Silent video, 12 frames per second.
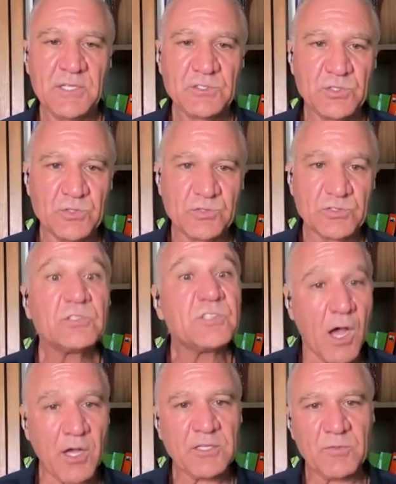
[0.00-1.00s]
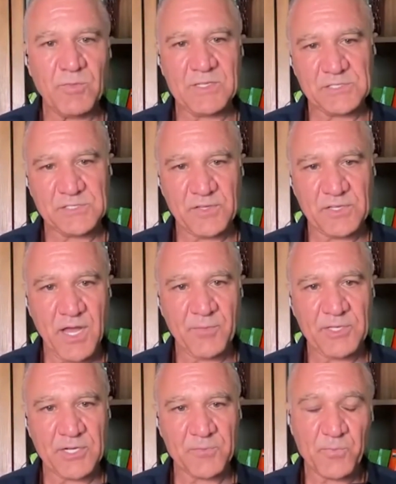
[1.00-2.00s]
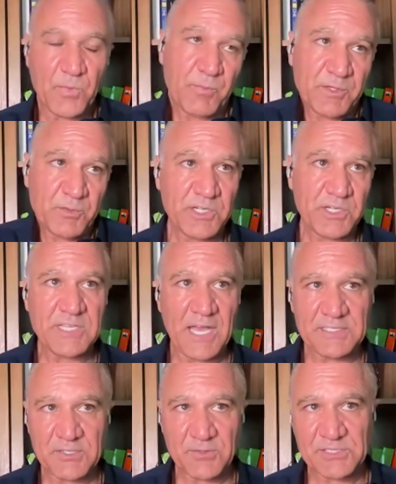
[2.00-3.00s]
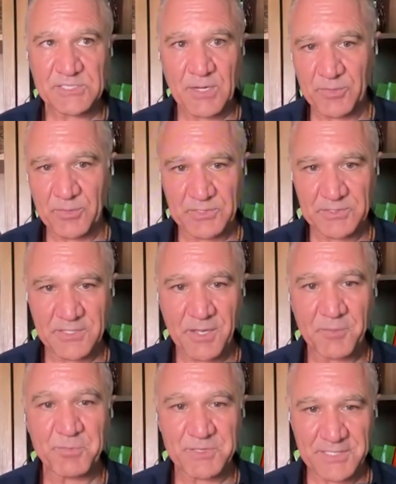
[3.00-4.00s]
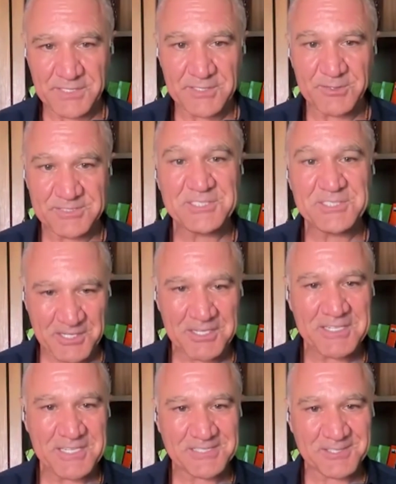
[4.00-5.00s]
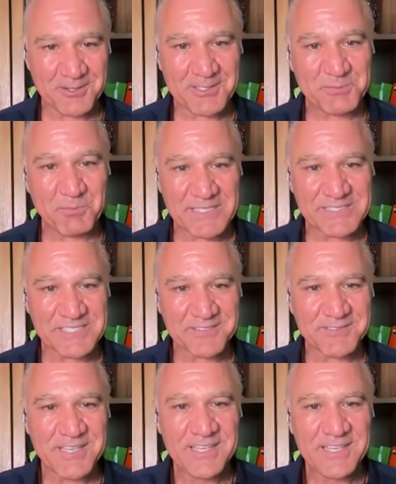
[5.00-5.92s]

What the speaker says: to document this phenomenon, but we're a dietary supplement company. You know, studies are expensive.